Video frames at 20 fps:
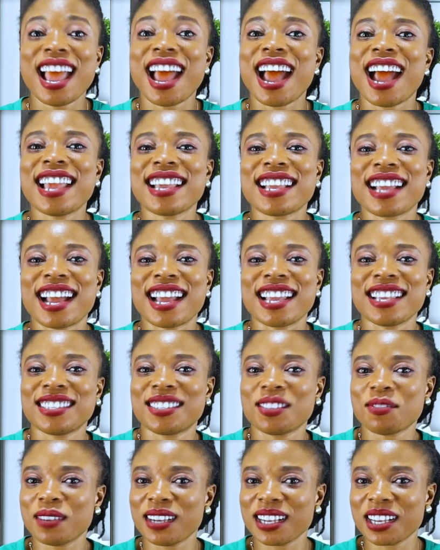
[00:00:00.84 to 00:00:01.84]
Hi
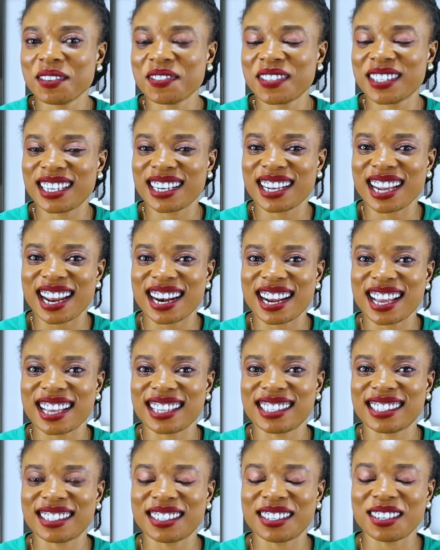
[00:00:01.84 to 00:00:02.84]
guys, welcome to the Ghana
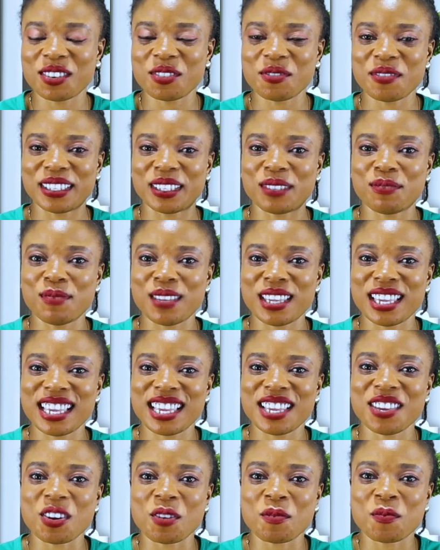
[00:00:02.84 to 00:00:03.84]
Hustle with
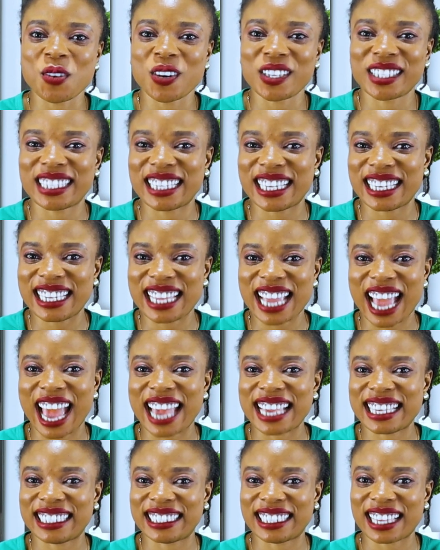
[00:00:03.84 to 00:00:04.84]
me, your boss lady
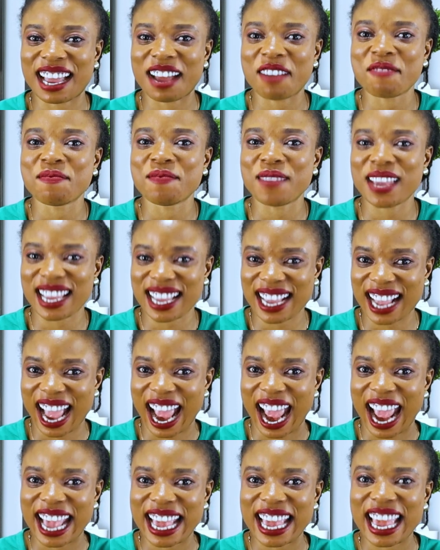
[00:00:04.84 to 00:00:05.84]
Aisha
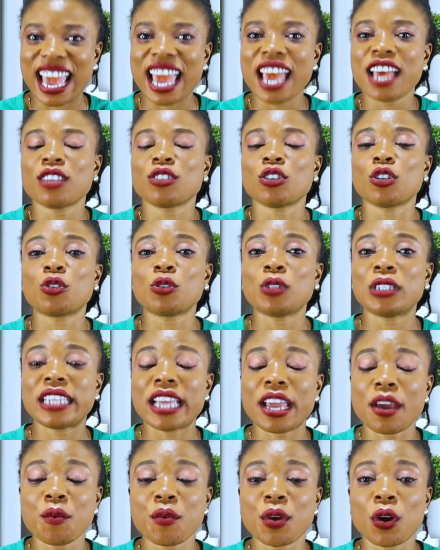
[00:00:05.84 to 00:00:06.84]
Bengai. So
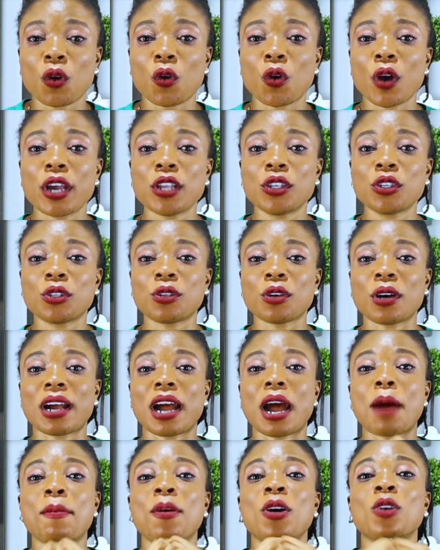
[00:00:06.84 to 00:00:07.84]
today we are going to talk
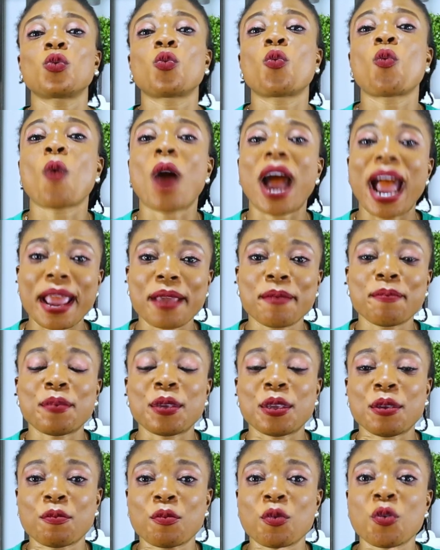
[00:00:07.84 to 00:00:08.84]
about why
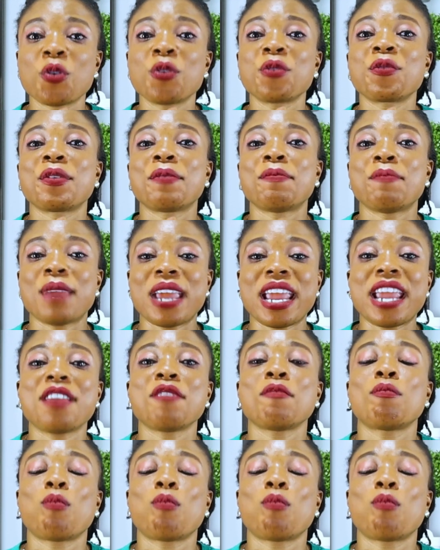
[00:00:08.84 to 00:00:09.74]
people remain